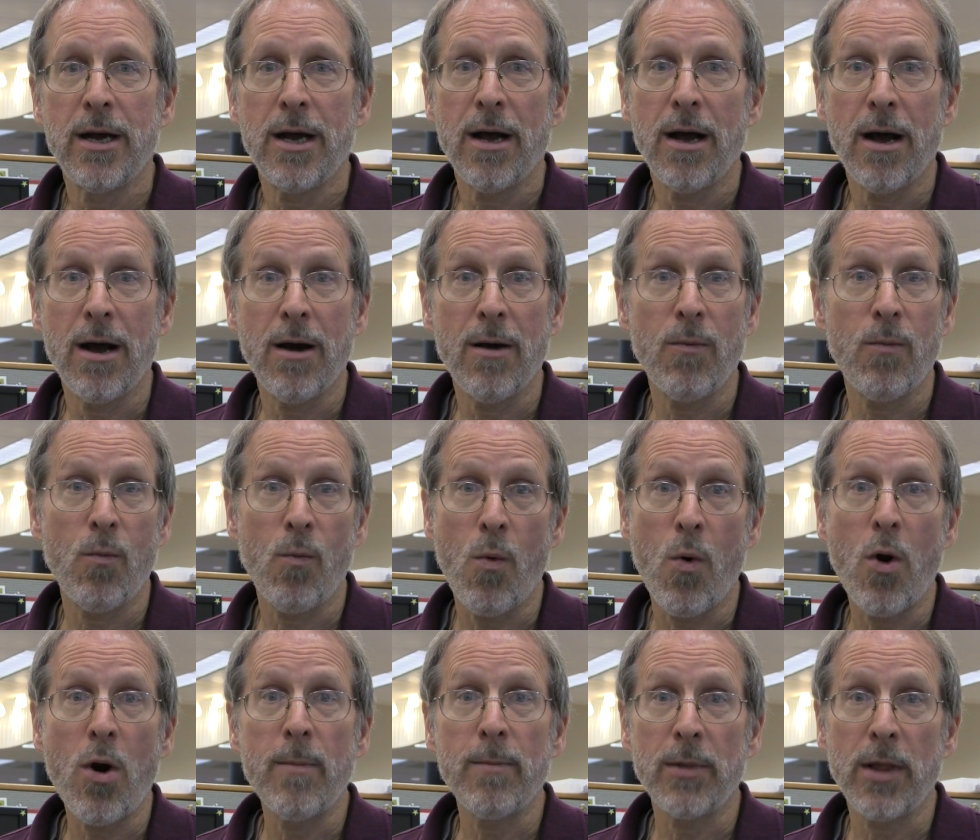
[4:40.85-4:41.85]

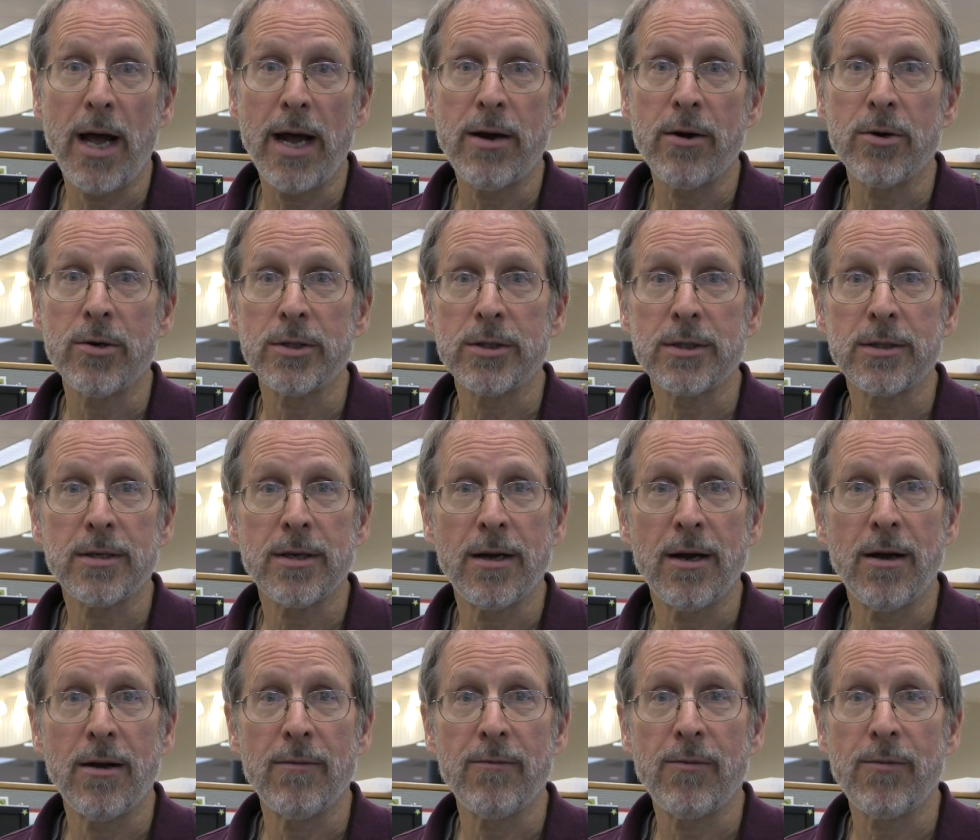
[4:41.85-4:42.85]
warm letters
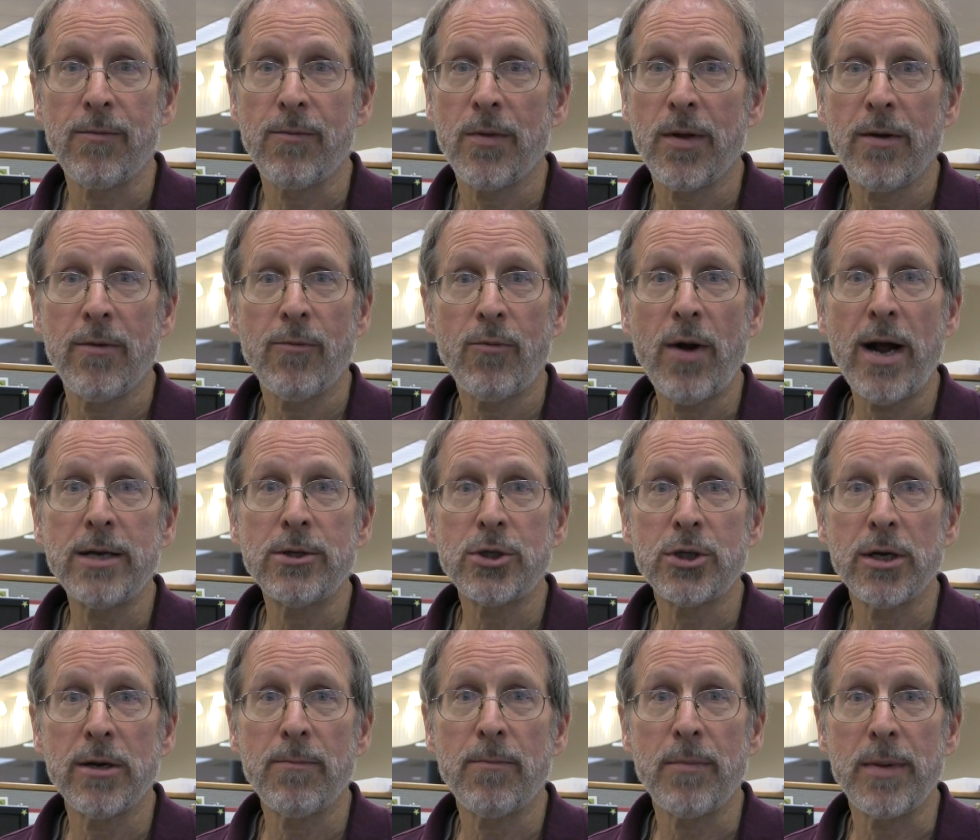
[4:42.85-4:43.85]
of
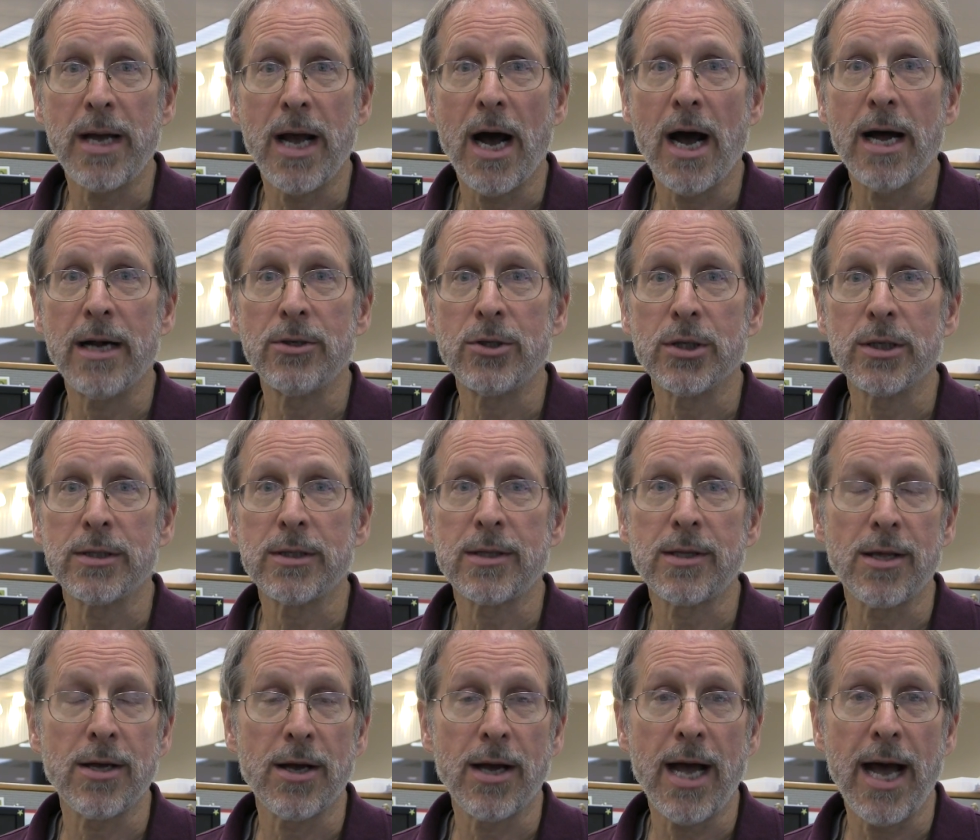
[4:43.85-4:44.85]
friendship beyond just
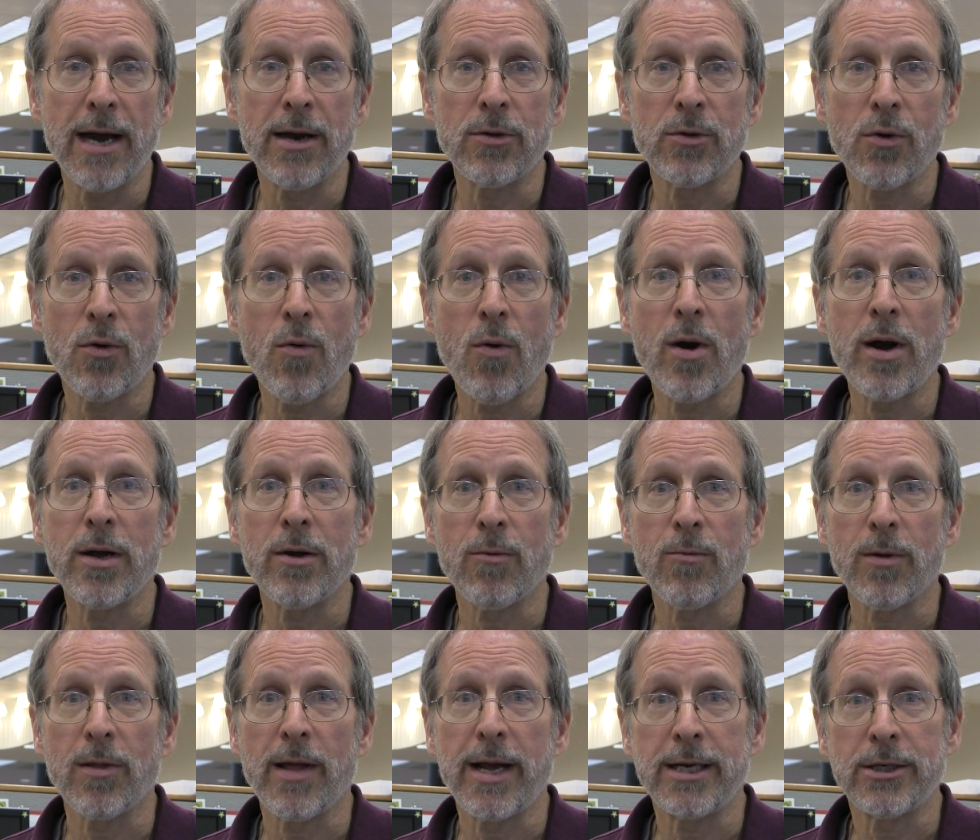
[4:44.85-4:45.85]
the editorial
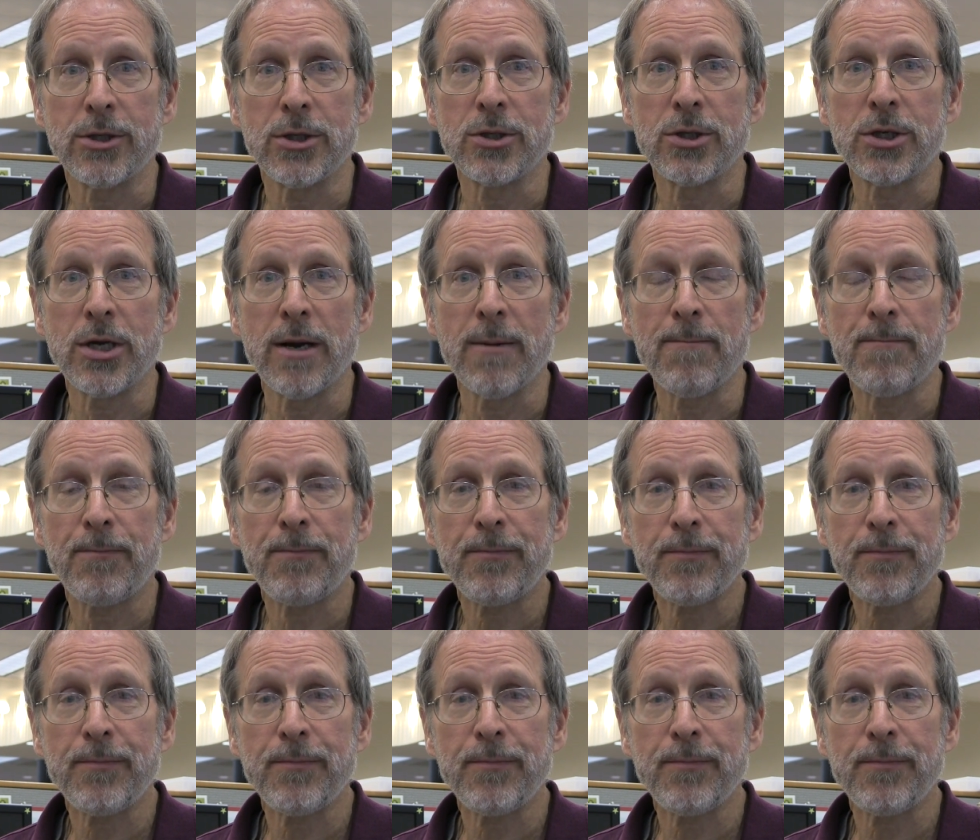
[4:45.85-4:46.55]
relationship.